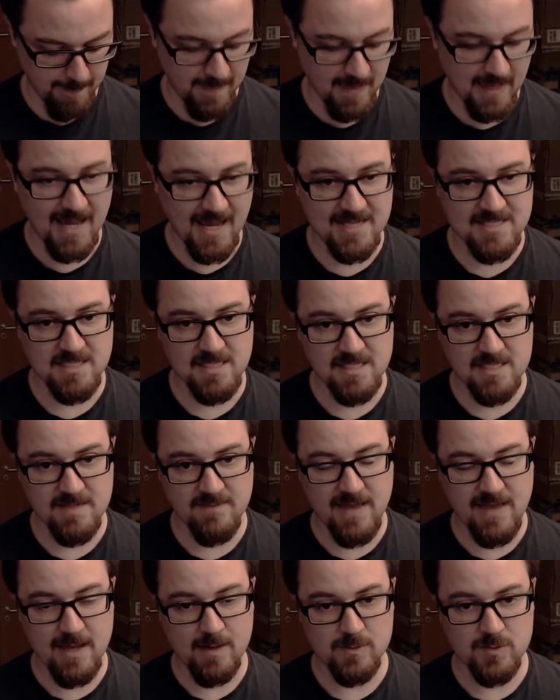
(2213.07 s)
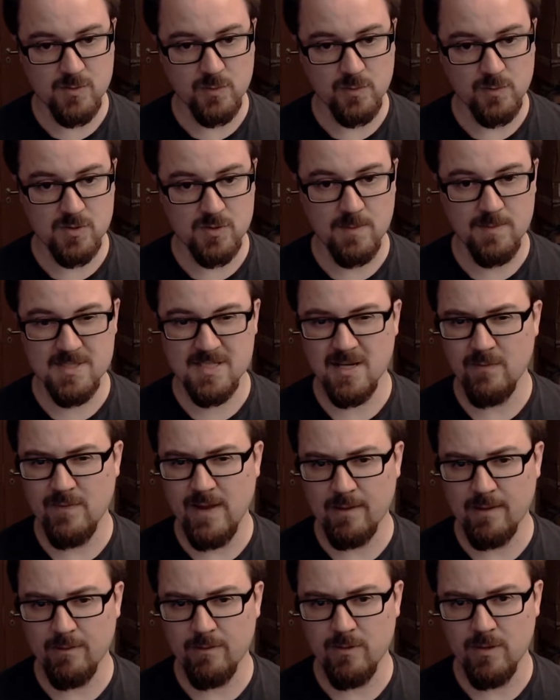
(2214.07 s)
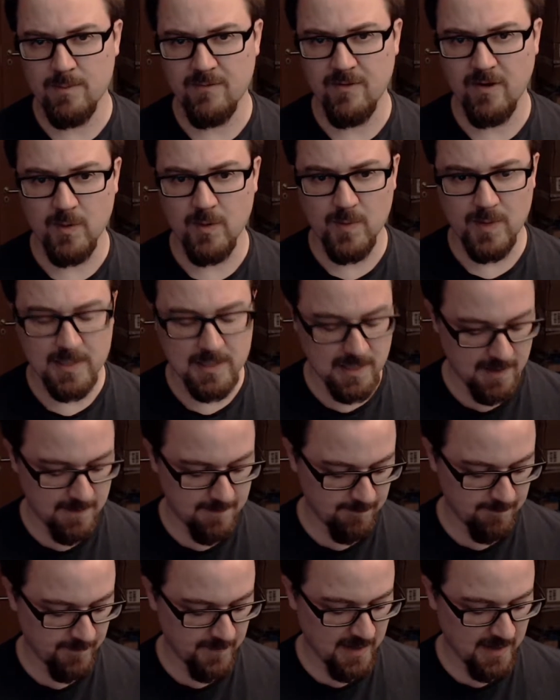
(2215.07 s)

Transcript: house rules. So I'm just going to rattle through them very quickly.